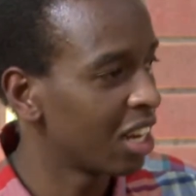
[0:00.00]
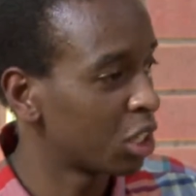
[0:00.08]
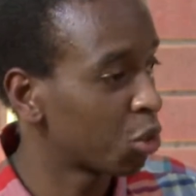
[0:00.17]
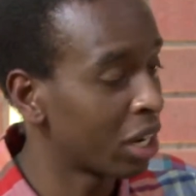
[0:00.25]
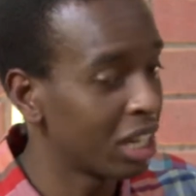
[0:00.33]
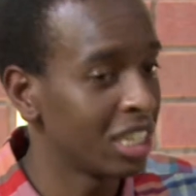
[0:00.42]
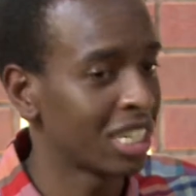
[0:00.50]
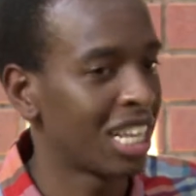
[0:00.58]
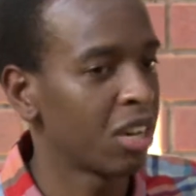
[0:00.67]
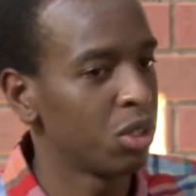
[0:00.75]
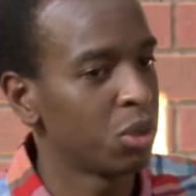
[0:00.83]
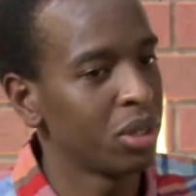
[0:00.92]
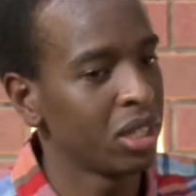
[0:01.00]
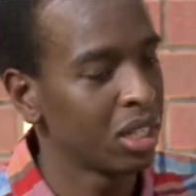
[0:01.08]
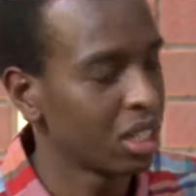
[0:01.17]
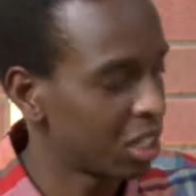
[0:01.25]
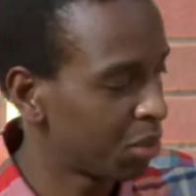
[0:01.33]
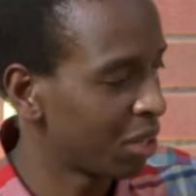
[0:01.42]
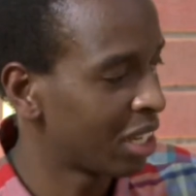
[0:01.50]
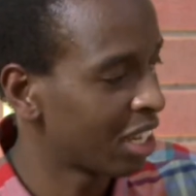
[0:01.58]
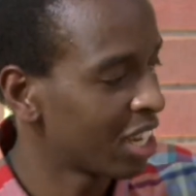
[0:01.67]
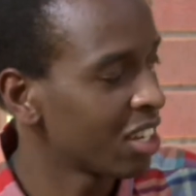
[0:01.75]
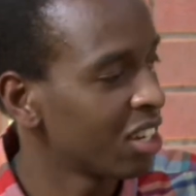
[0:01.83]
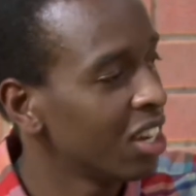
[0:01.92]
Swahili is a language we speak in
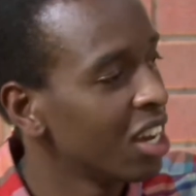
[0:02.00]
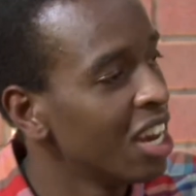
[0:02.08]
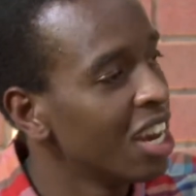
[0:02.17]
Kenya.